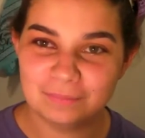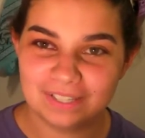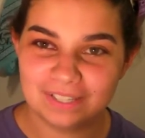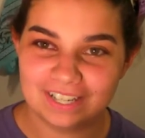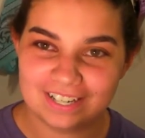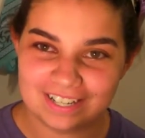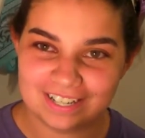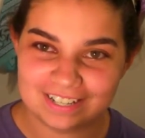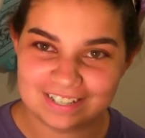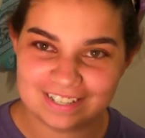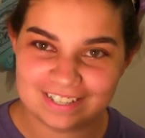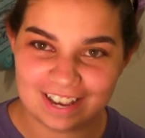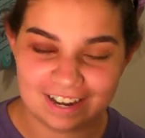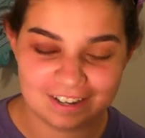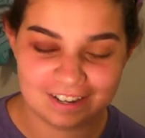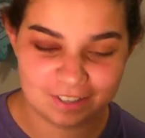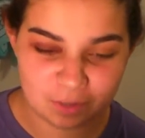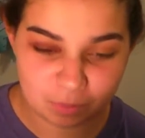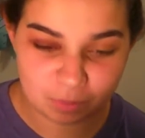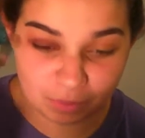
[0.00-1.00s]
blending
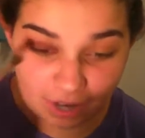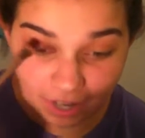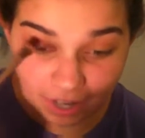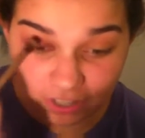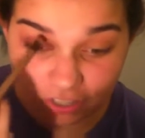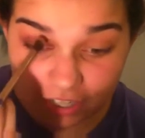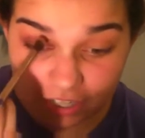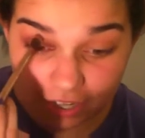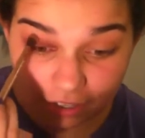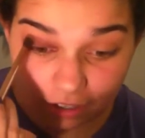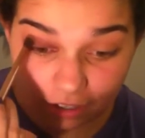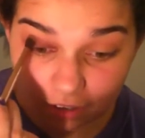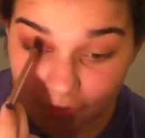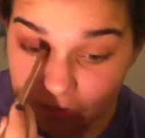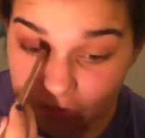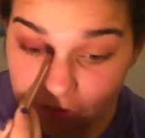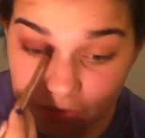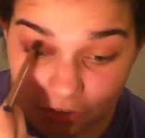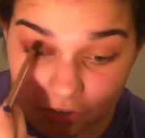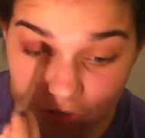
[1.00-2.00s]
side of the brush and
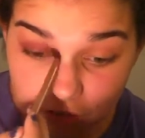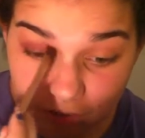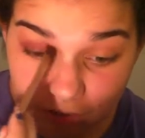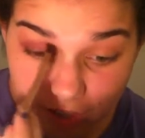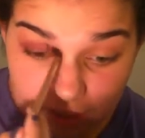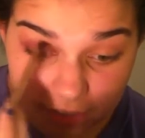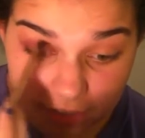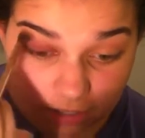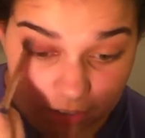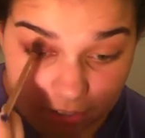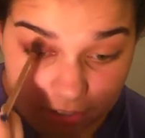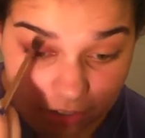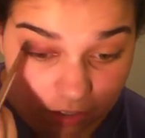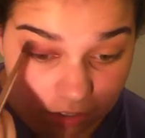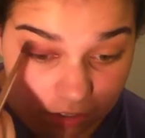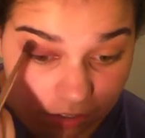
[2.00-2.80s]
go through the crease.